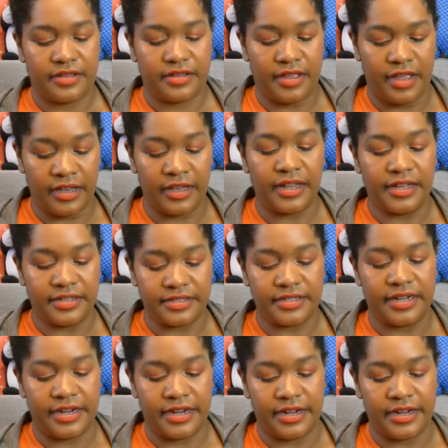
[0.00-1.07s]
unless
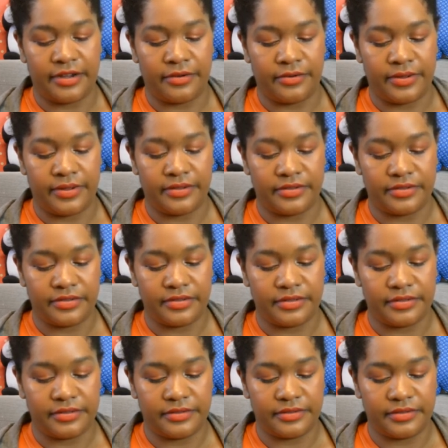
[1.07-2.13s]
I, I go in so
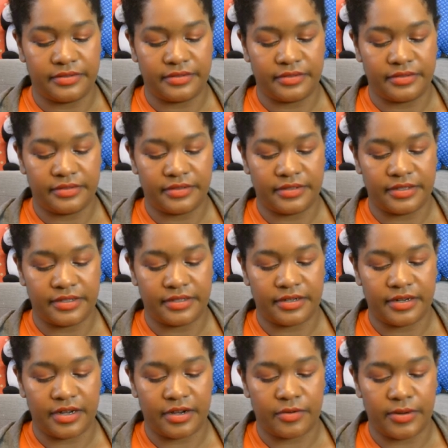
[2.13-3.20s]

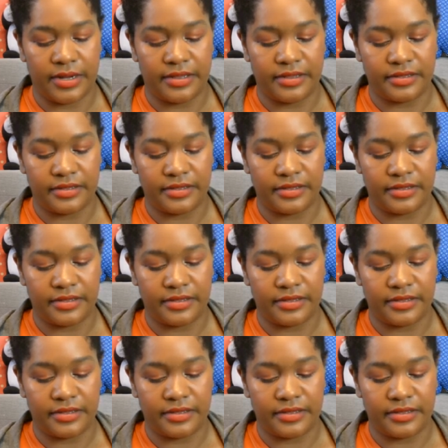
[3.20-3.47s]
not quite the